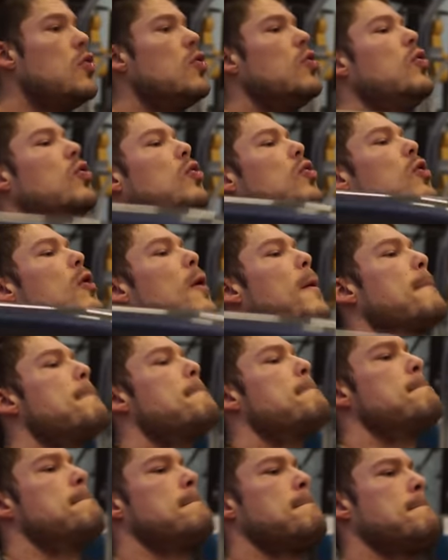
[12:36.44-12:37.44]
the second
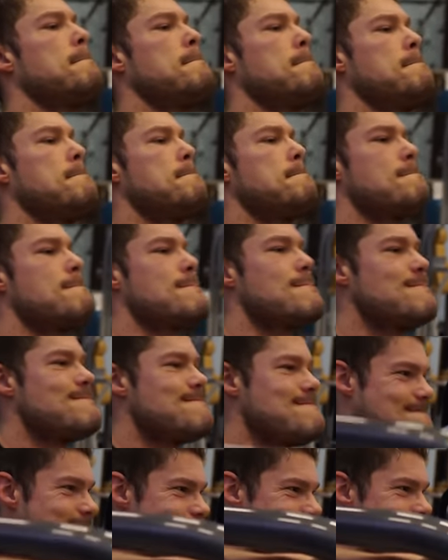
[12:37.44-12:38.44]
set at least 15
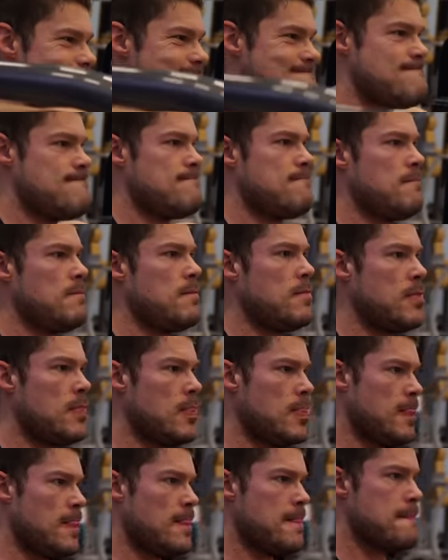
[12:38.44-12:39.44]
to 20 reps,
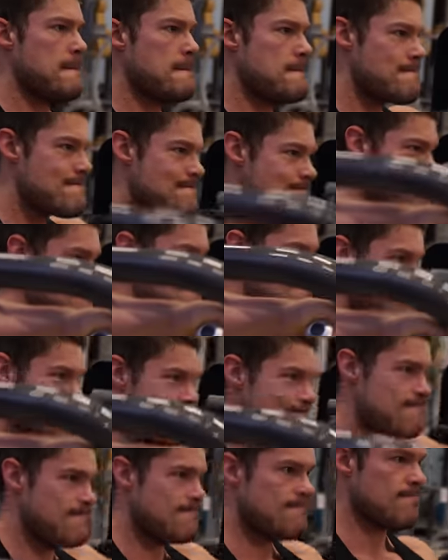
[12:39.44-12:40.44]
but after
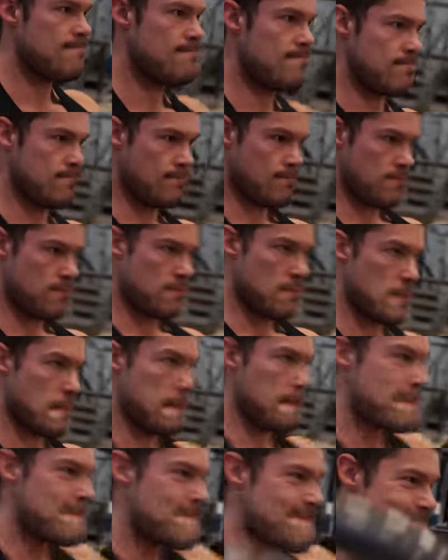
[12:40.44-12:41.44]
that set you
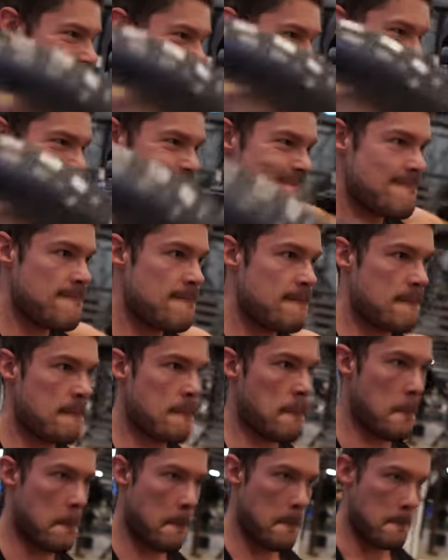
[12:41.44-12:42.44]
still go with
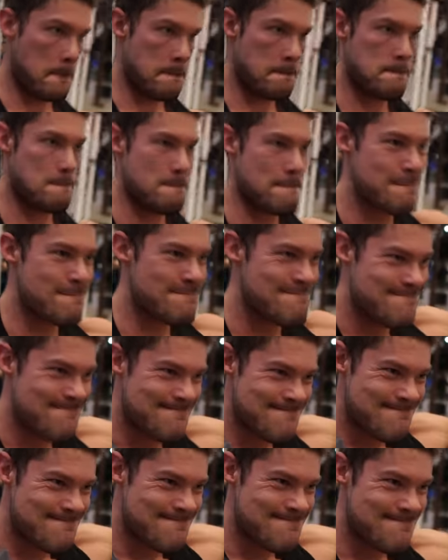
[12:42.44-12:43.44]
alternating reps
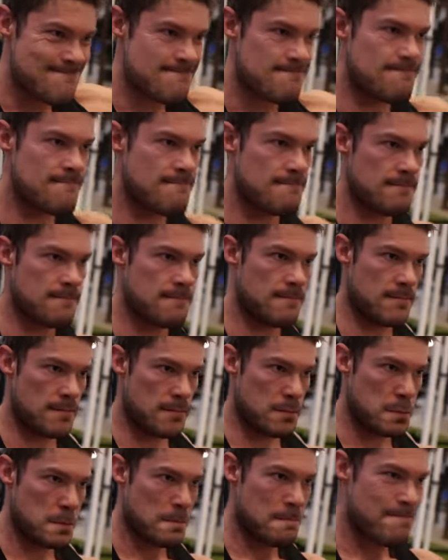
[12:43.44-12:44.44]
until you
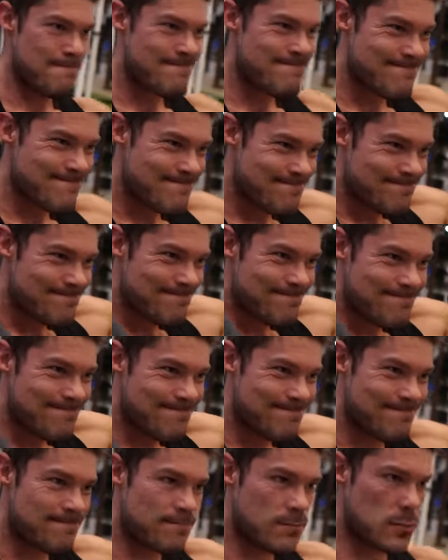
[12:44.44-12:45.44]
truly hit
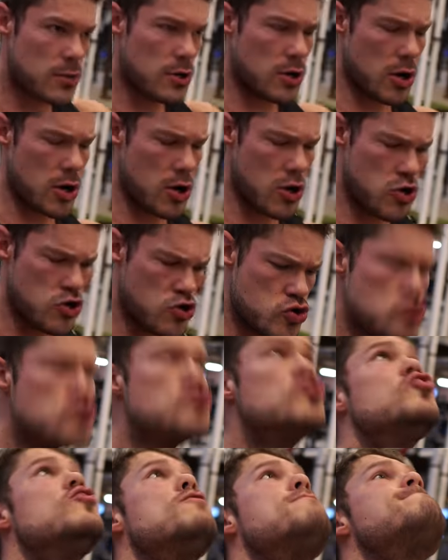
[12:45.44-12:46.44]
failure. So we're about to
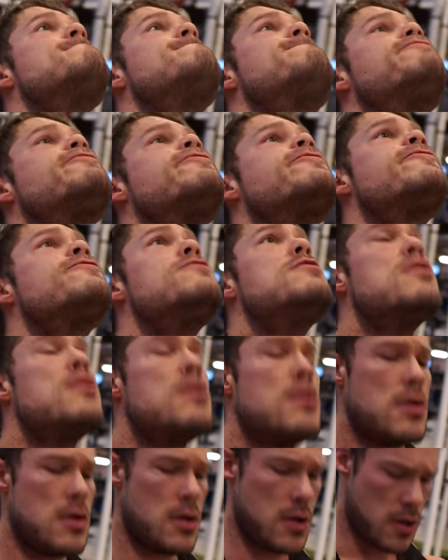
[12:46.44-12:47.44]
hit though that
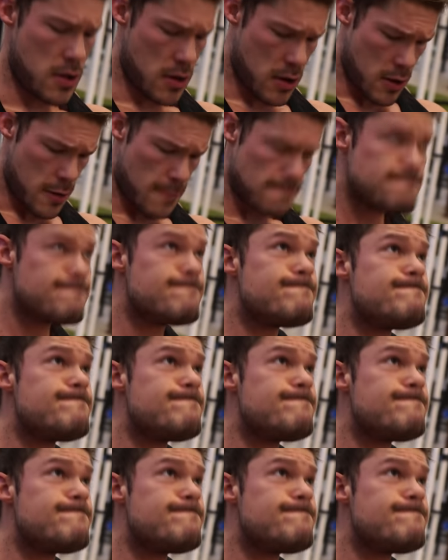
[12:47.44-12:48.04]
failure point